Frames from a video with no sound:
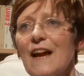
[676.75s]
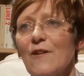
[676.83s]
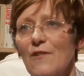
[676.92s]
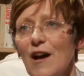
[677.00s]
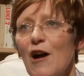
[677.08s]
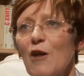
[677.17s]

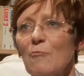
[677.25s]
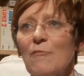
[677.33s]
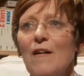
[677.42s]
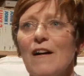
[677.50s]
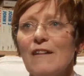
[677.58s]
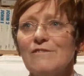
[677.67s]
How
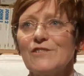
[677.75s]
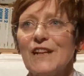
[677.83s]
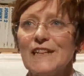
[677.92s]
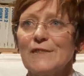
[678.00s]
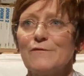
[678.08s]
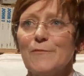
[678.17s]
come I've
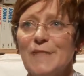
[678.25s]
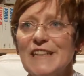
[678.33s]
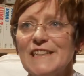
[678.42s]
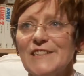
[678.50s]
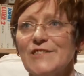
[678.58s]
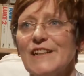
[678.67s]
trained for
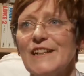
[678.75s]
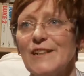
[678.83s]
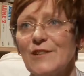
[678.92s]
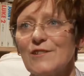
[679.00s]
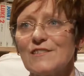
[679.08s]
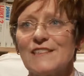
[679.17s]
ministry
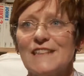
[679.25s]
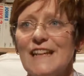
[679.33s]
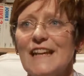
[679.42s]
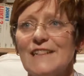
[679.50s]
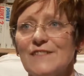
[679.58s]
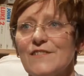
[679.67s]
and got to
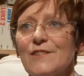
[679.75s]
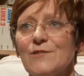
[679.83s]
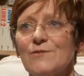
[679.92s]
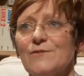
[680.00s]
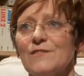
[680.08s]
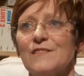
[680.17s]
the end of the
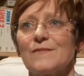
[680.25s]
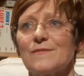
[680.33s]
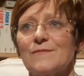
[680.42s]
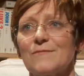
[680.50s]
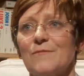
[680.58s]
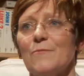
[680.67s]
course
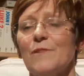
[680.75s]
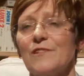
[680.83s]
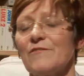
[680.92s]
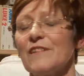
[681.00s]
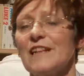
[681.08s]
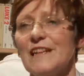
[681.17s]

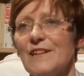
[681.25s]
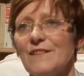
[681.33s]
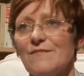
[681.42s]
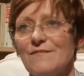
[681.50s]
with really